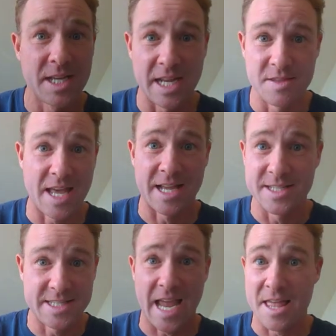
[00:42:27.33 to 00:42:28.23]
and
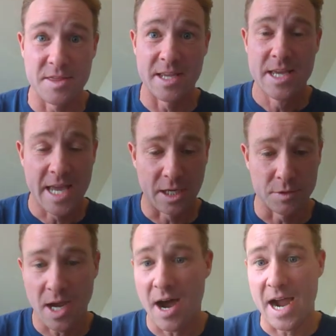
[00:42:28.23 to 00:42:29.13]
that it goes
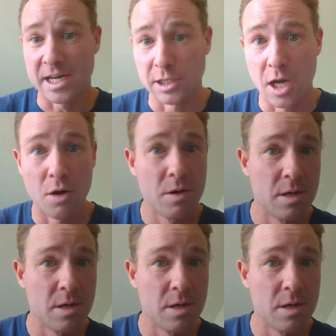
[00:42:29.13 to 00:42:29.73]
high to low,